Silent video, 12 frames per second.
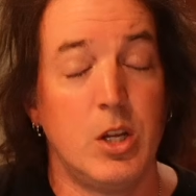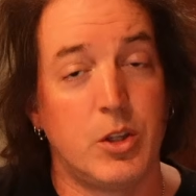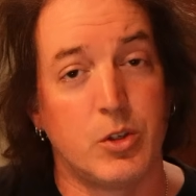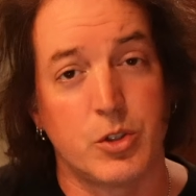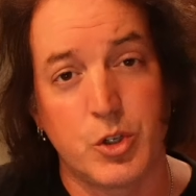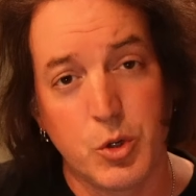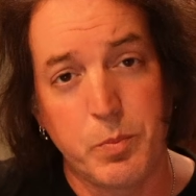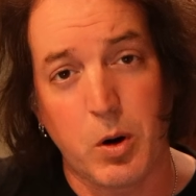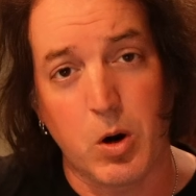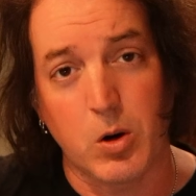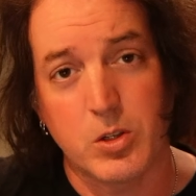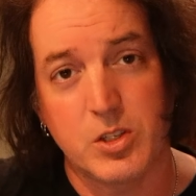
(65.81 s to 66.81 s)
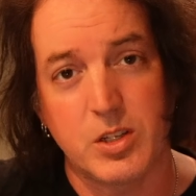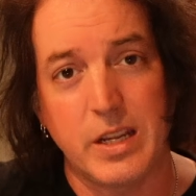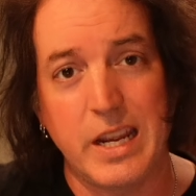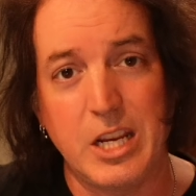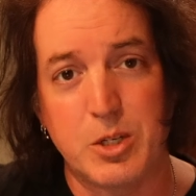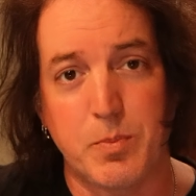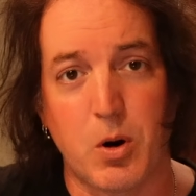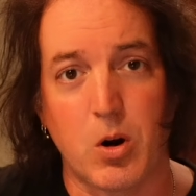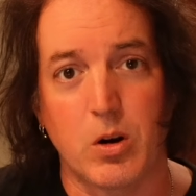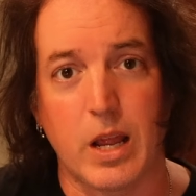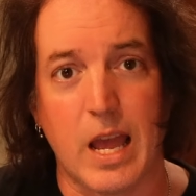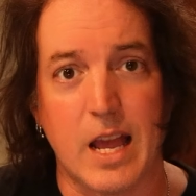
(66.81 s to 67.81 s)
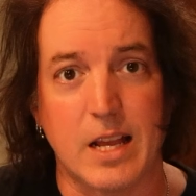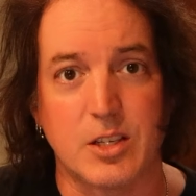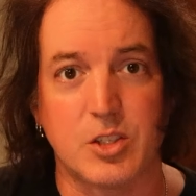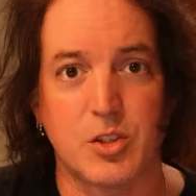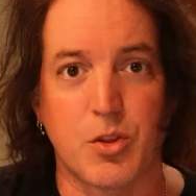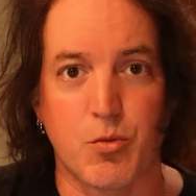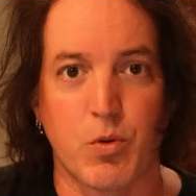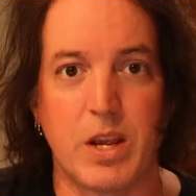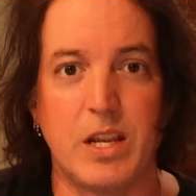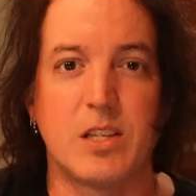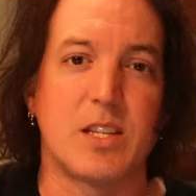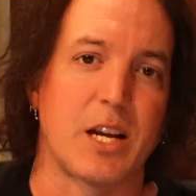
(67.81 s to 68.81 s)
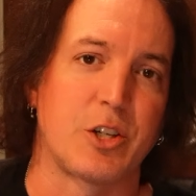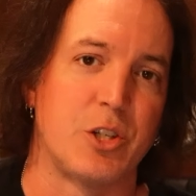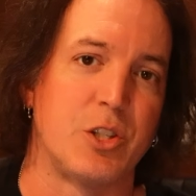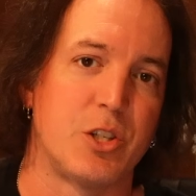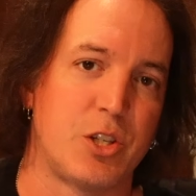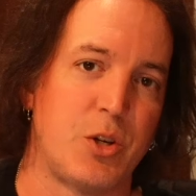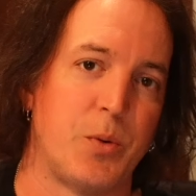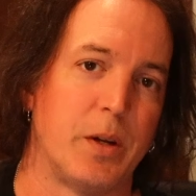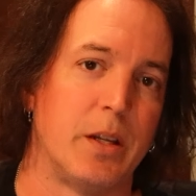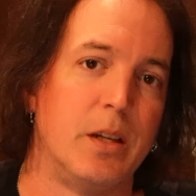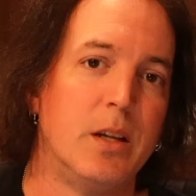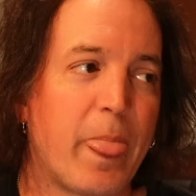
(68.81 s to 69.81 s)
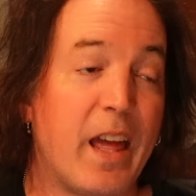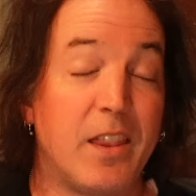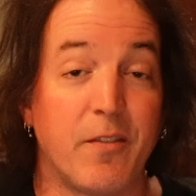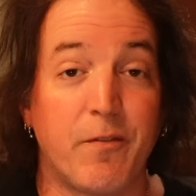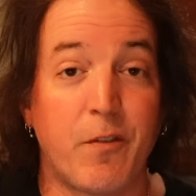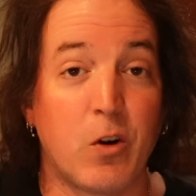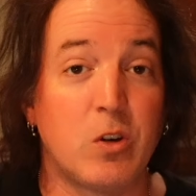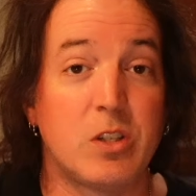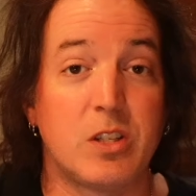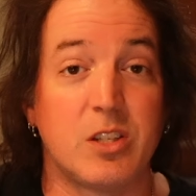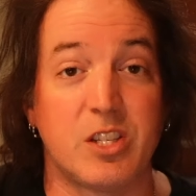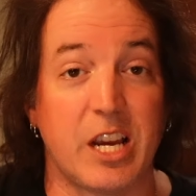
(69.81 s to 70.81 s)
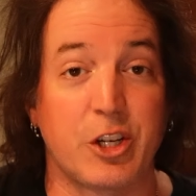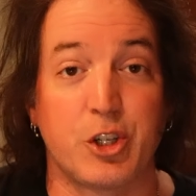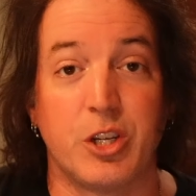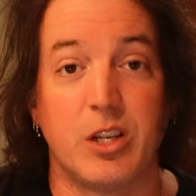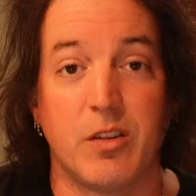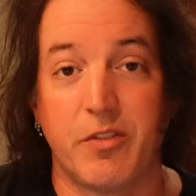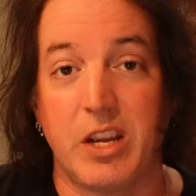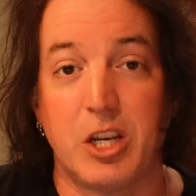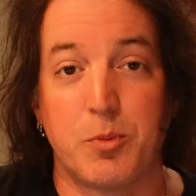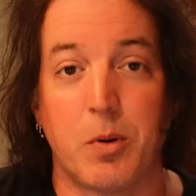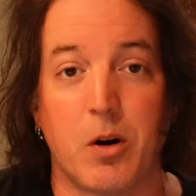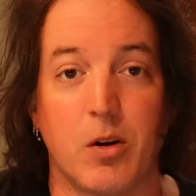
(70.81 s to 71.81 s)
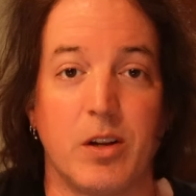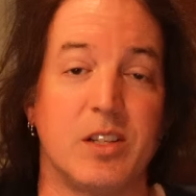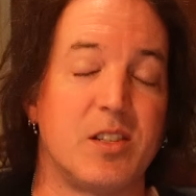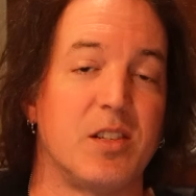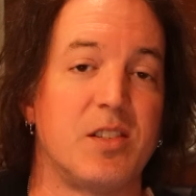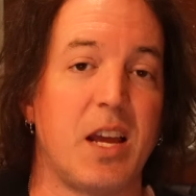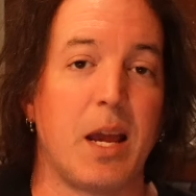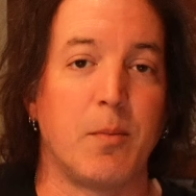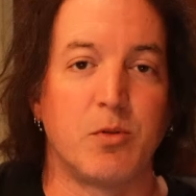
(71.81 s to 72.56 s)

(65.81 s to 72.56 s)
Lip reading: There's two parts. Each part has three sections to it, and the first section of each part is the same.